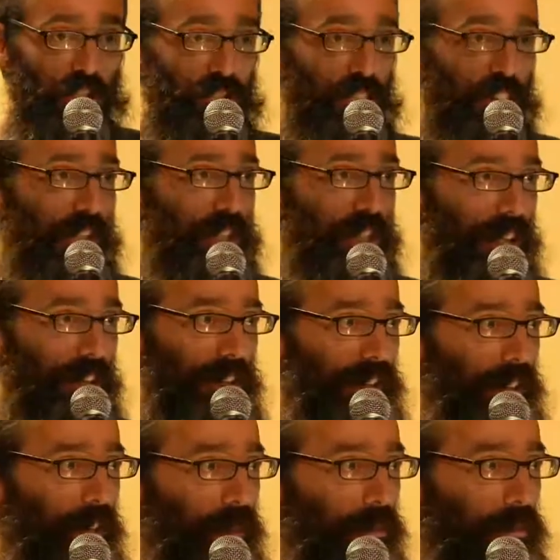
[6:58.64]
just, you
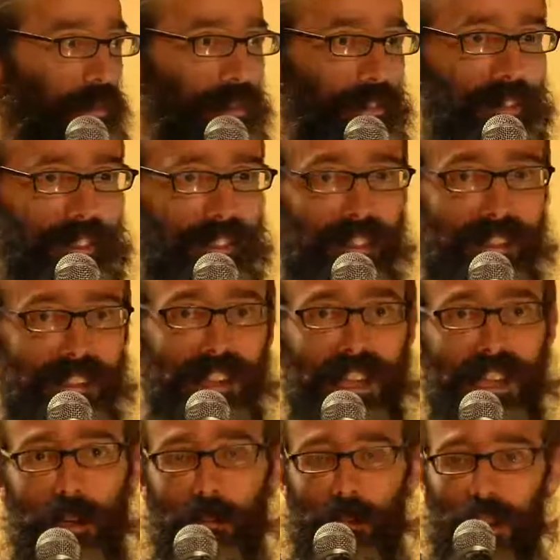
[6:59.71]
know, the
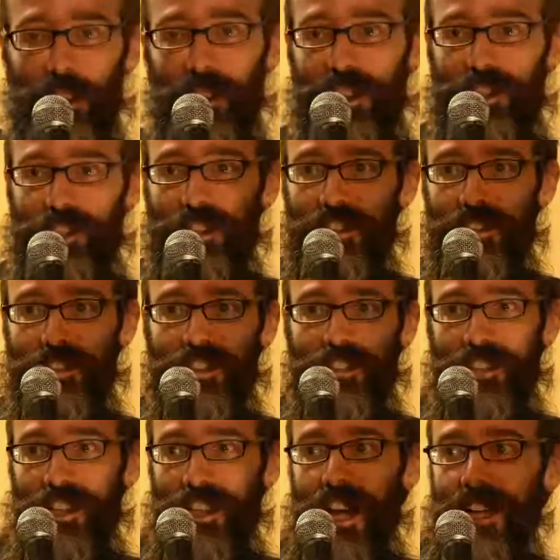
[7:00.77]
inability to
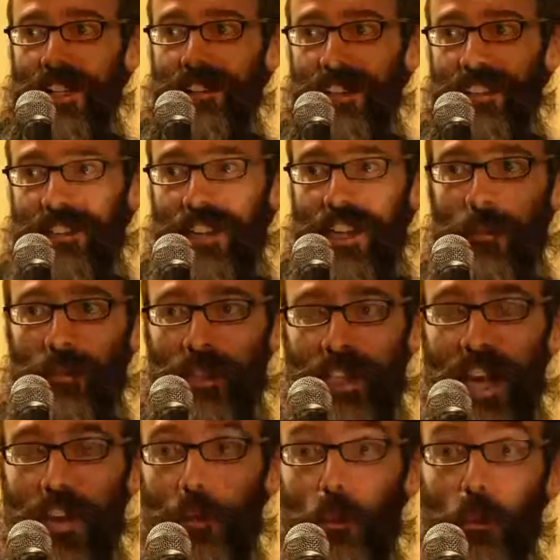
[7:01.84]
connect and come
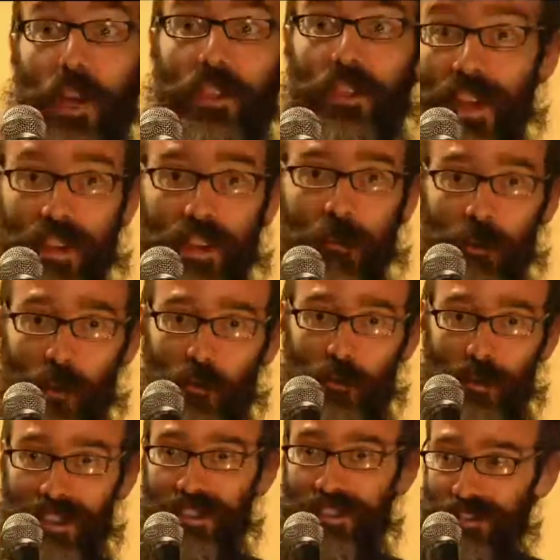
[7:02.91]
together within the
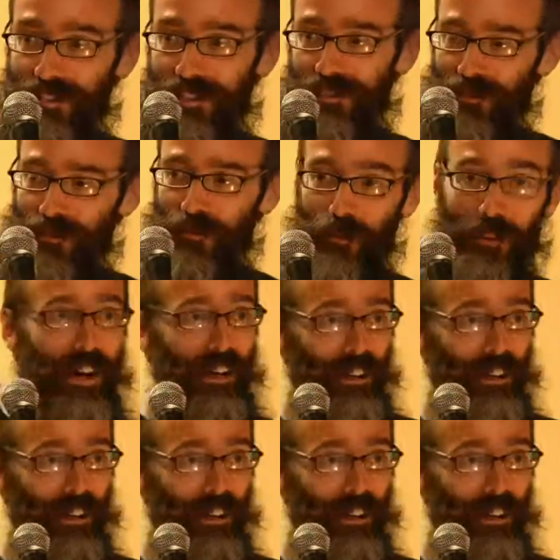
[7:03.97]
movement. We're all,